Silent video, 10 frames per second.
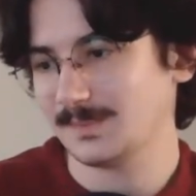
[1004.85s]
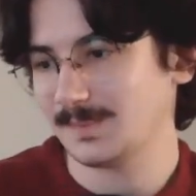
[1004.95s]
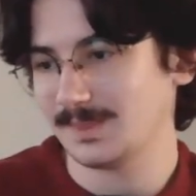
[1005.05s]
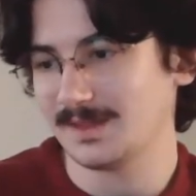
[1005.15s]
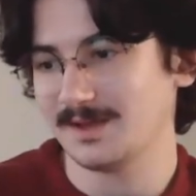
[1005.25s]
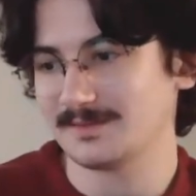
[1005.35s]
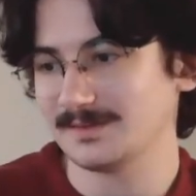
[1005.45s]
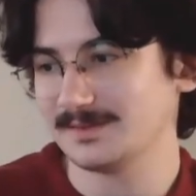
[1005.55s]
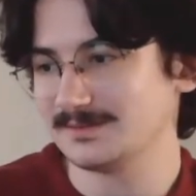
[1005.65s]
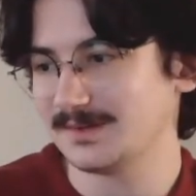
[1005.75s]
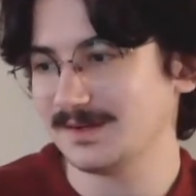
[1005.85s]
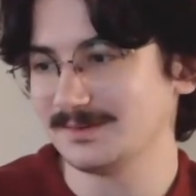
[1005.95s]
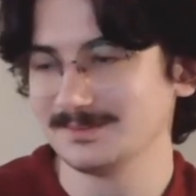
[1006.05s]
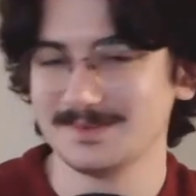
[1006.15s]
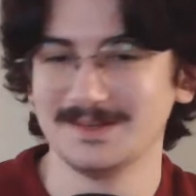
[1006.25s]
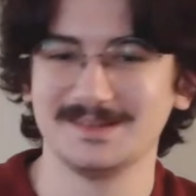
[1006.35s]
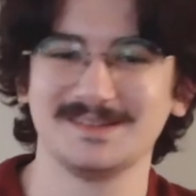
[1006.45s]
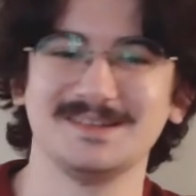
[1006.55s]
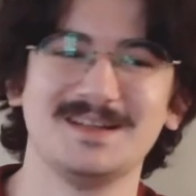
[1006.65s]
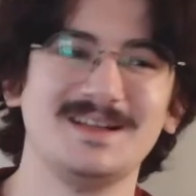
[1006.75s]
now I've got this channel.
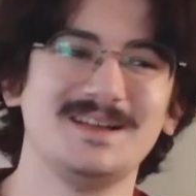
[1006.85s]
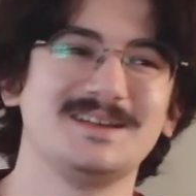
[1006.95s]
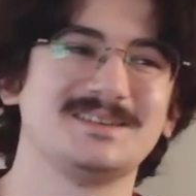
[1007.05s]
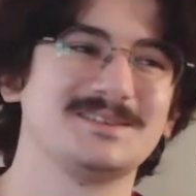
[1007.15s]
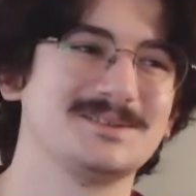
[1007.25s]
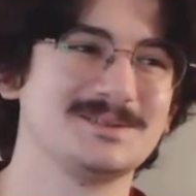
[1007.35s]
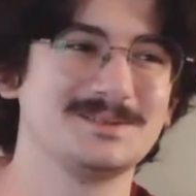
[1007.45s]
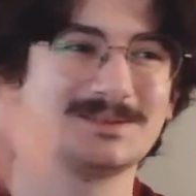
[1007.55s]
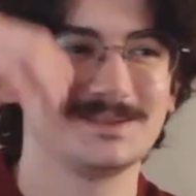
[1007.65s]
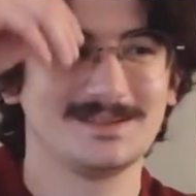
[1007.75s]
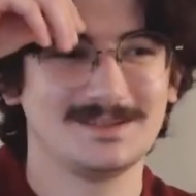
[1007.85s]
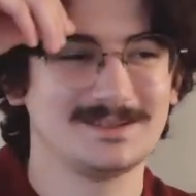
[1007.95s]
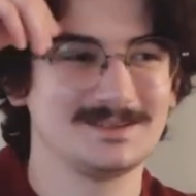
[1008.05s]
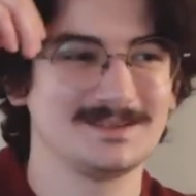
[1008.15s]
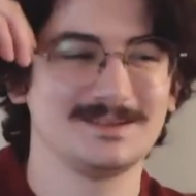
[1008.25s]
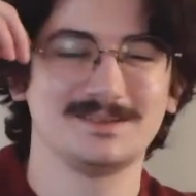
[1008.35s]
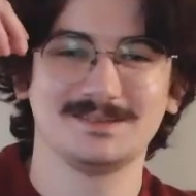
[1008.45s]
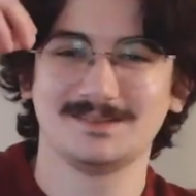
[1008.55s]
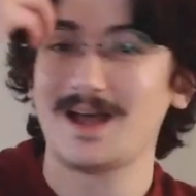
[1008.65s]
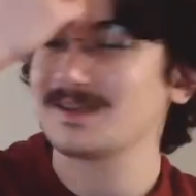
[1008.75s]
So get
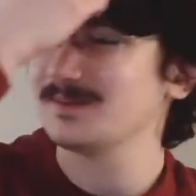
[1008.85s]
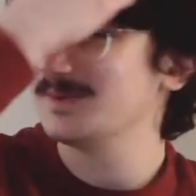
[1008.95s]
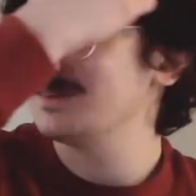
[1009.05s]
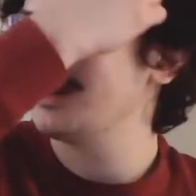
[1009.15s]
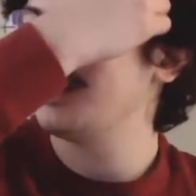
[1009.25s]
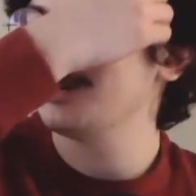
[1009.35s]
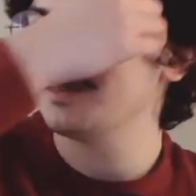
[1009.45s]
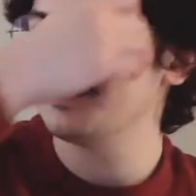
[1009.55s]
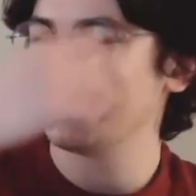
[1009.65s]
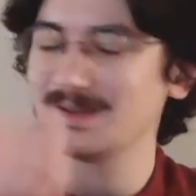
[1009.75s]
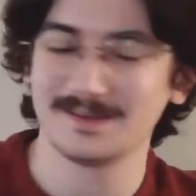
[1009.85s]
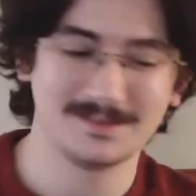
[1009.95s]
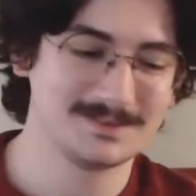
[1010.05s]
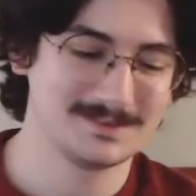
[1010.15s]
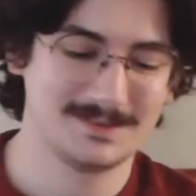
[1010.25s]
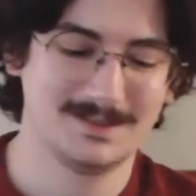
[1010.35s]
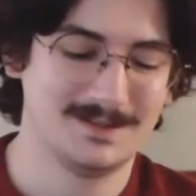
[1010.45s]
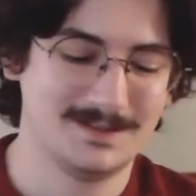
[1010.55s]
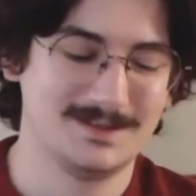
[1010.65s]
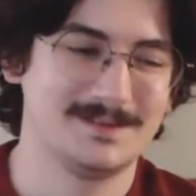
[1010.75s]
to document all of my
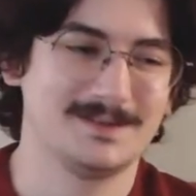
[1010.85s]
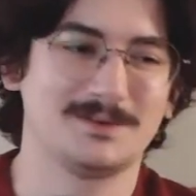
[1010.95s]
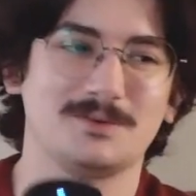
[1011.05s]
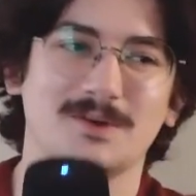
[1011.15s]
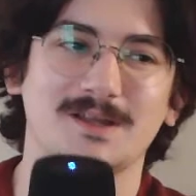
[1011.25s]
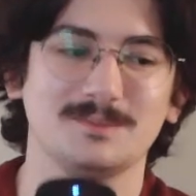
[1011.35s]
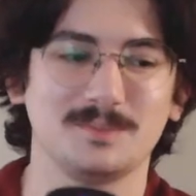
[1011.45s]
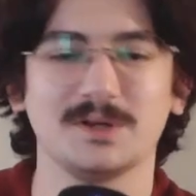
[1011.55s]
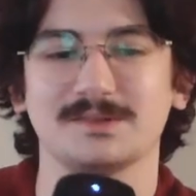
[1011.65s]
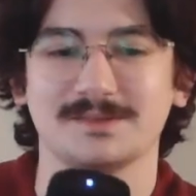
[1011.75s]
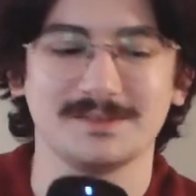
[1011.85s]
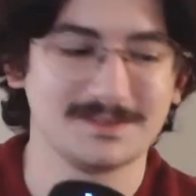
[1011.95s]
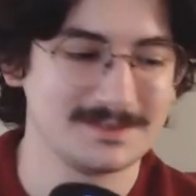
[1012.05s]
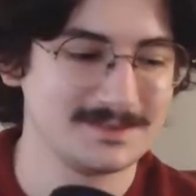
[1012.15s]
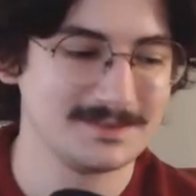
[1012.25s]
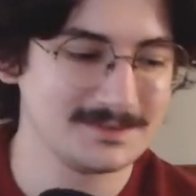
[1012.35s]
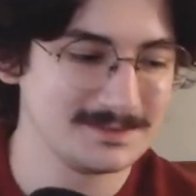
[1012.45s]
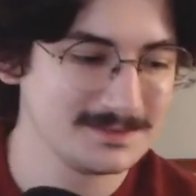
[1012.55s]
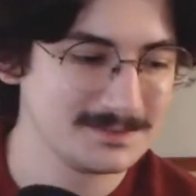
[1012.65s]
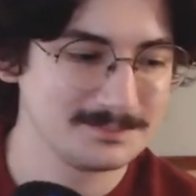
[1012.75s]
great purchasing
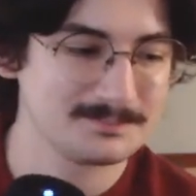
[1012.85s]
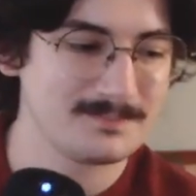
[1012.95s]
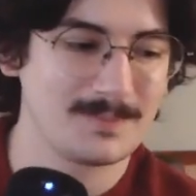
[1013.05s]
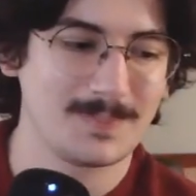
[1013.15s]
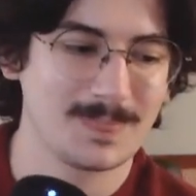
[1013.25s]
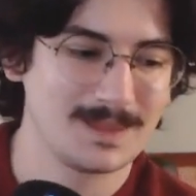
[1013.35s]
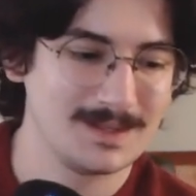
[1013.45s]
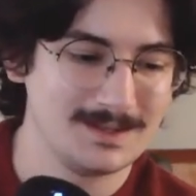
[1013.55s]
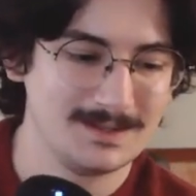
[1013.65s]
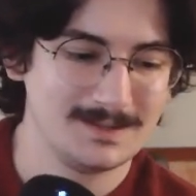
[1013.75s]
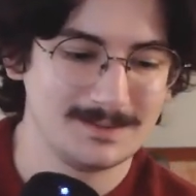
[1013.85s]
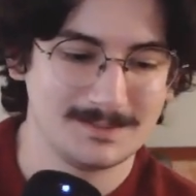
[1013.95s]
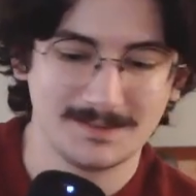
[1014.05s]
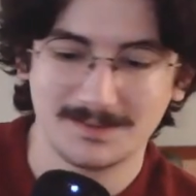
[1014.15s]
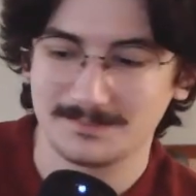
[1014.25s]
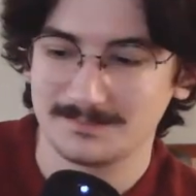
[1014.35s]
decisions. Yeah.